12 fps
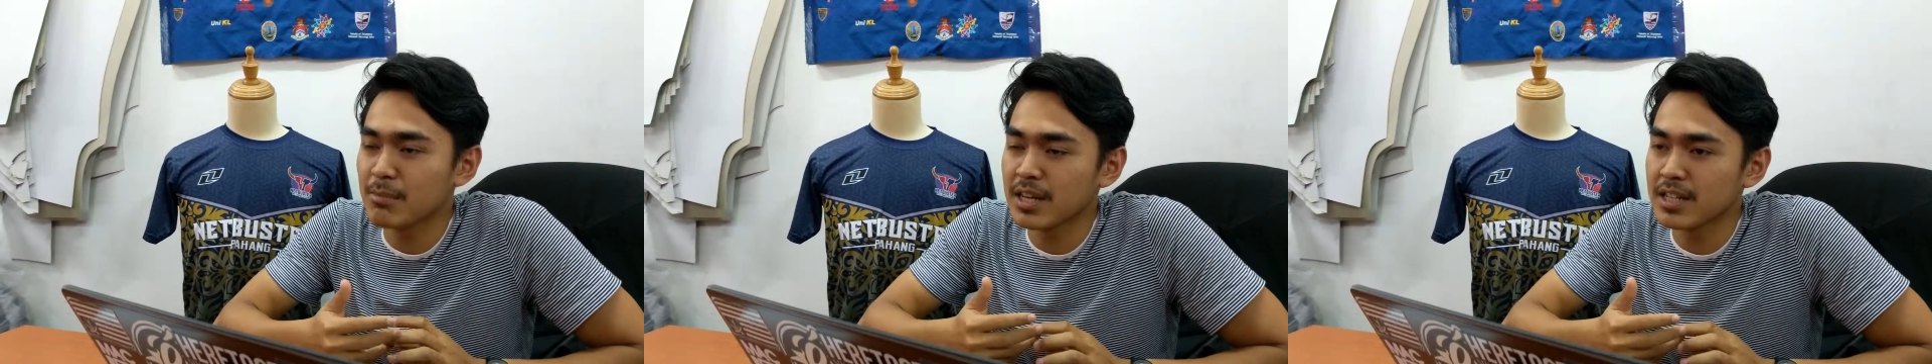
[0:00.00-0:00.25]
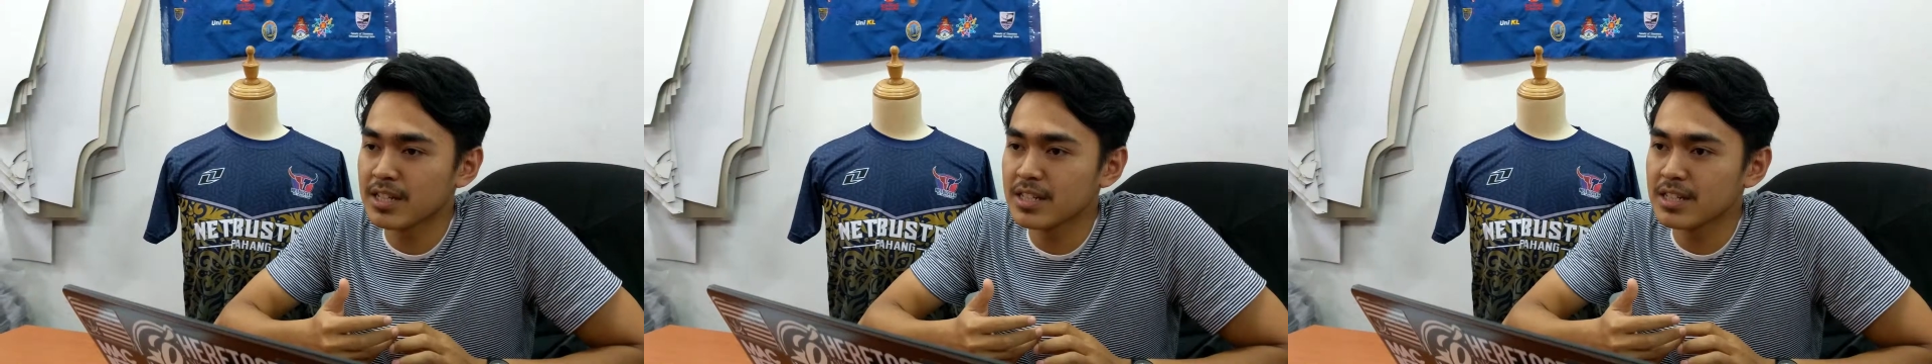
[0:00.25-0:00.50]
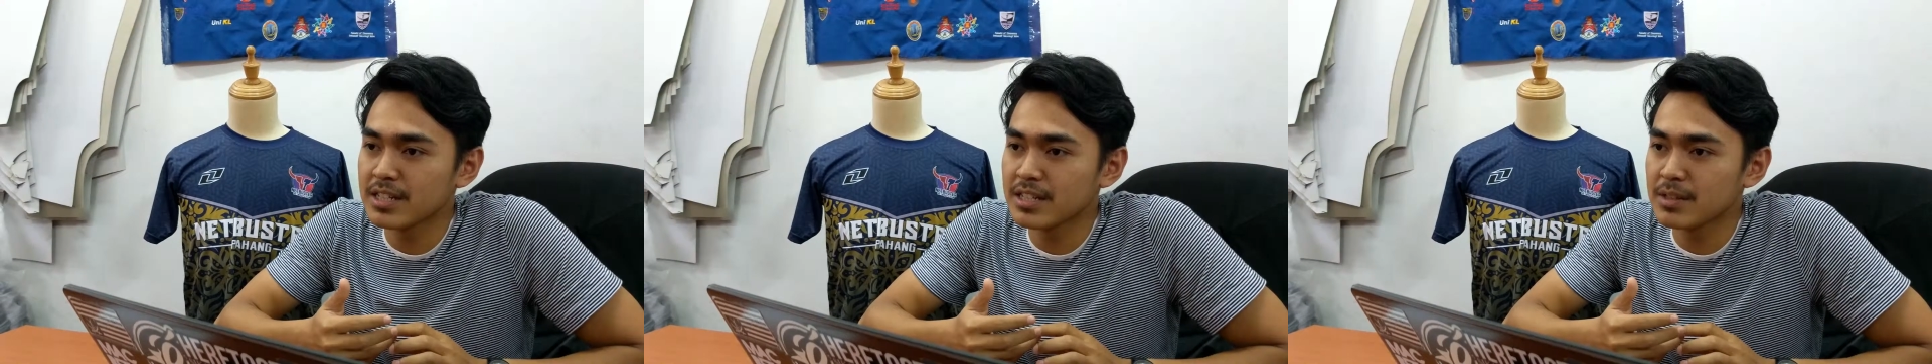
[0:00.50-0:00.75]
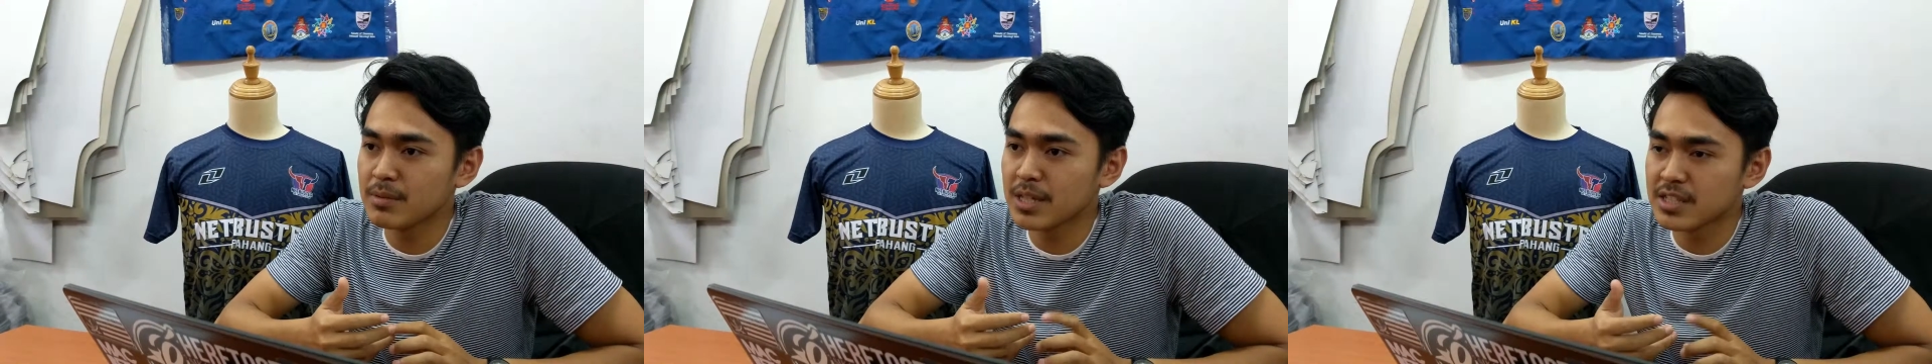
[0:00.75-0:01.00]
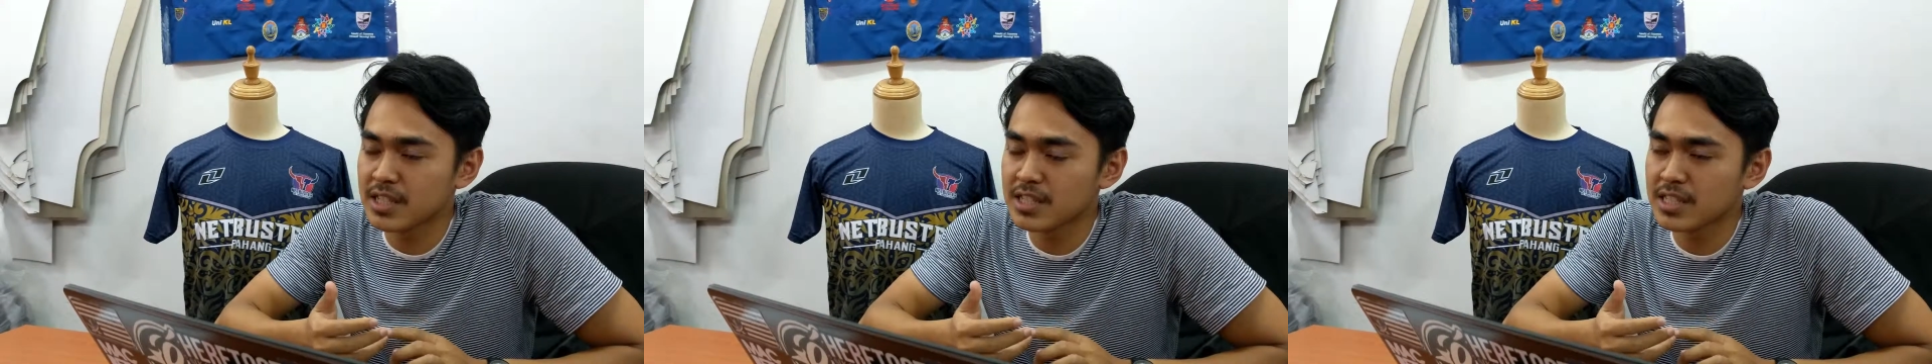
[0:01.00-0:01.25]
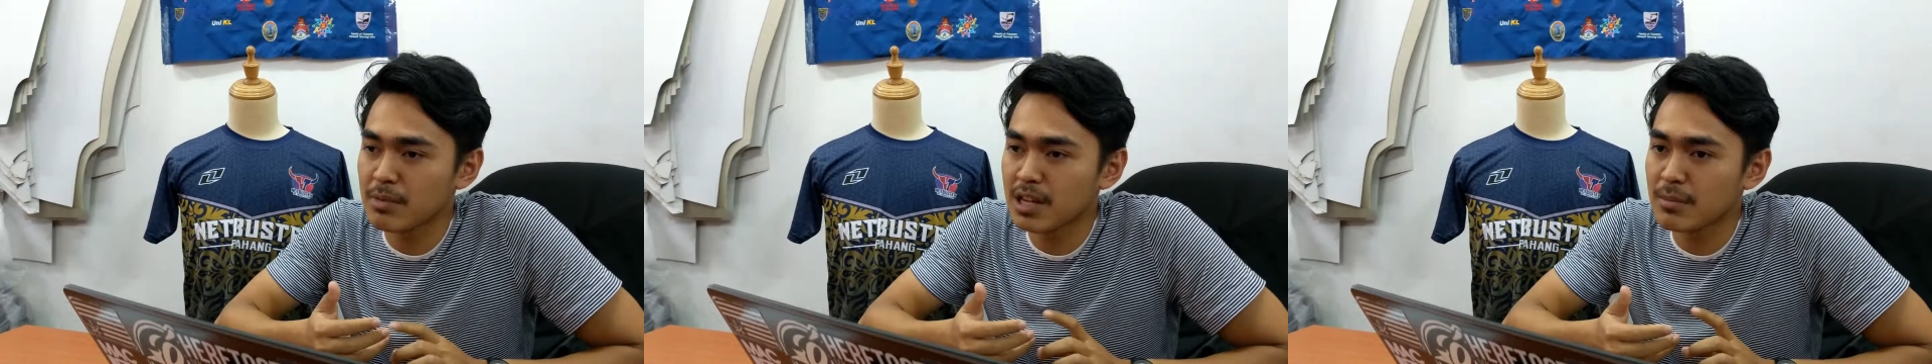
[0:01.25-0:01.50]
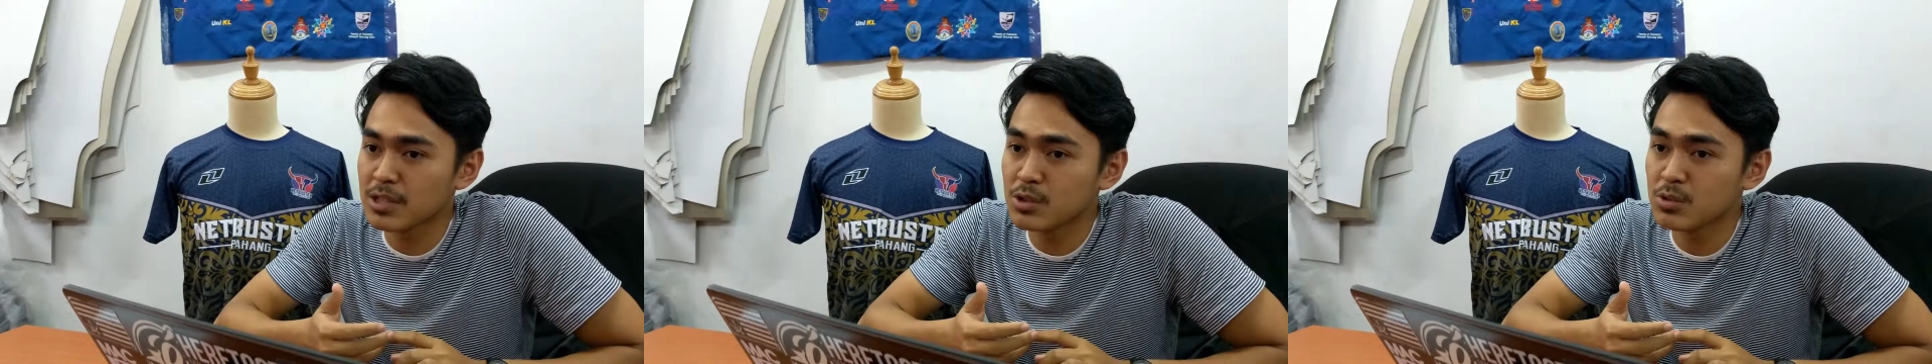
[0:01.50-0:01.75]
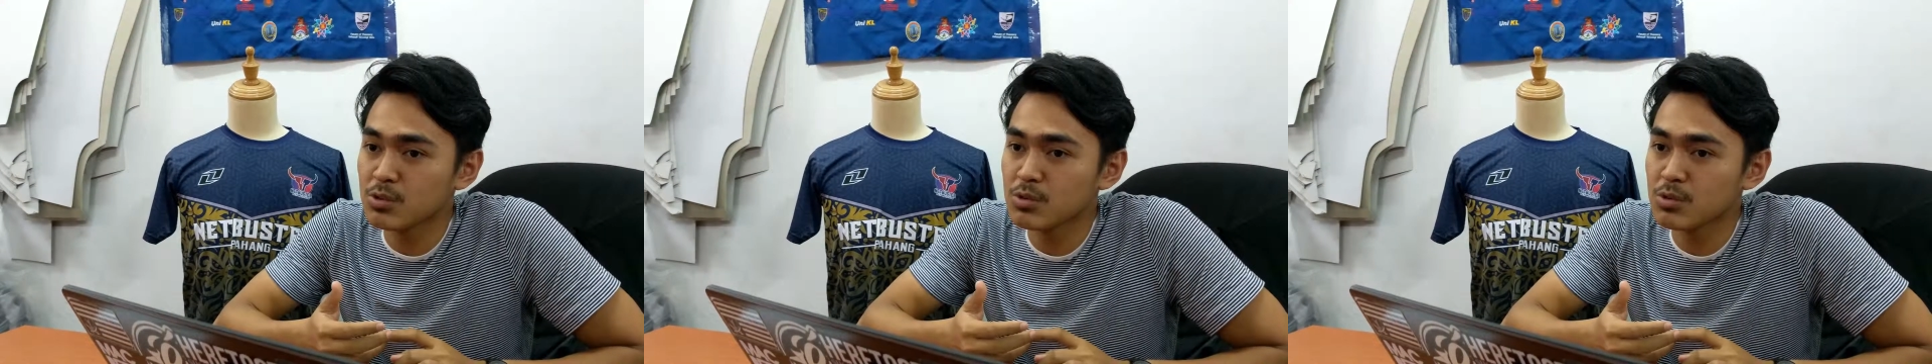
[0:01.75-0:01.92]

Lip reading: but as my reputation grew,